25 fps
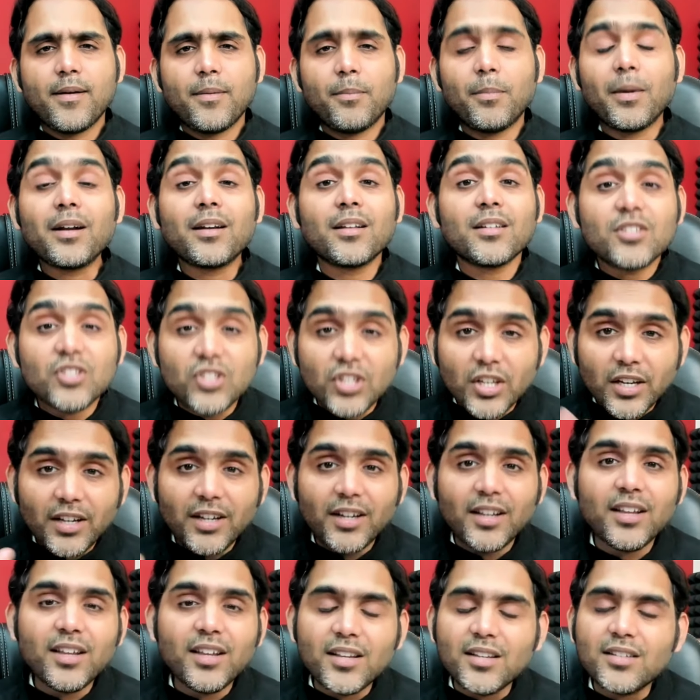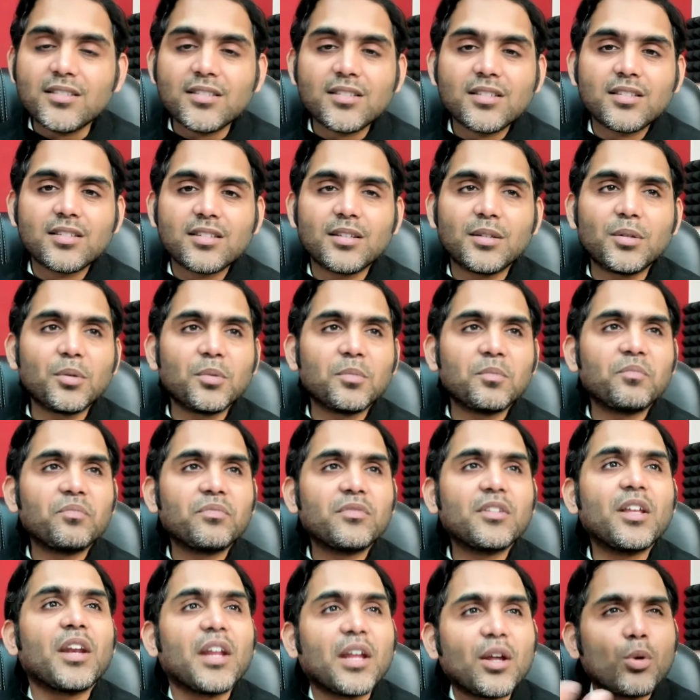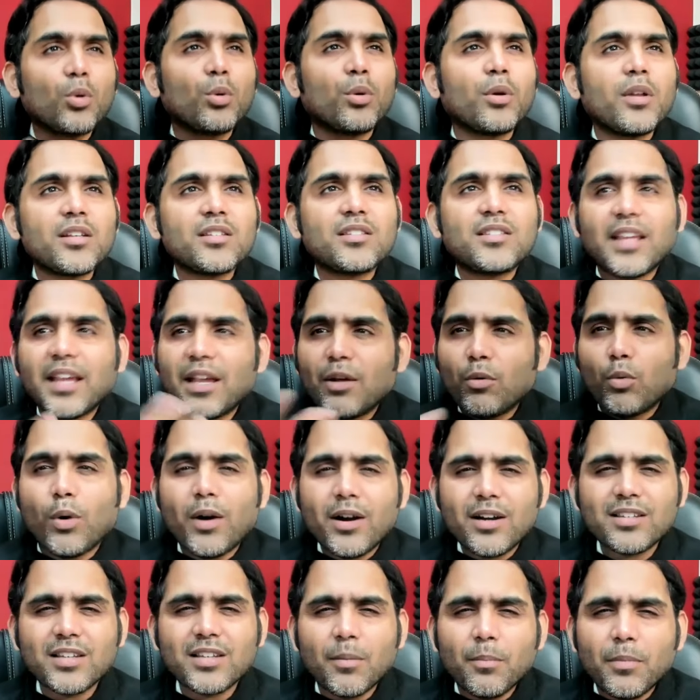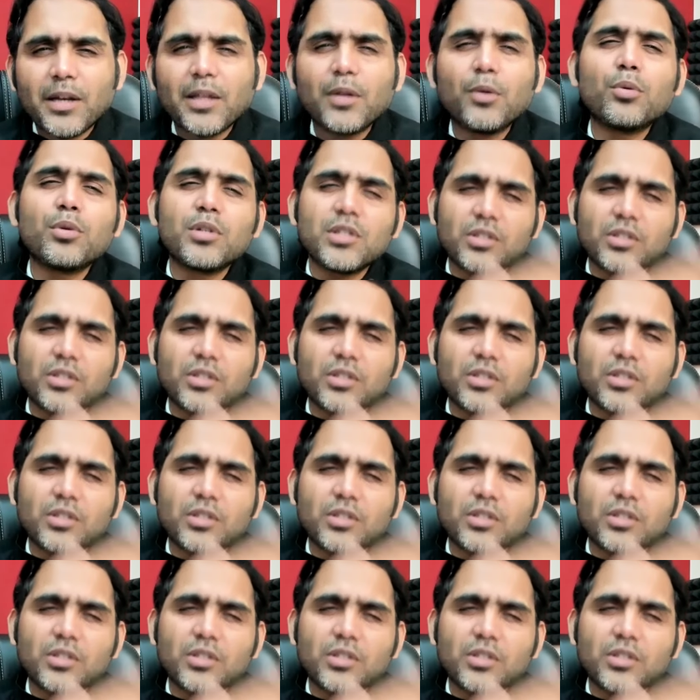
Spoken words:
But GD is, the recruiters, they want somebody who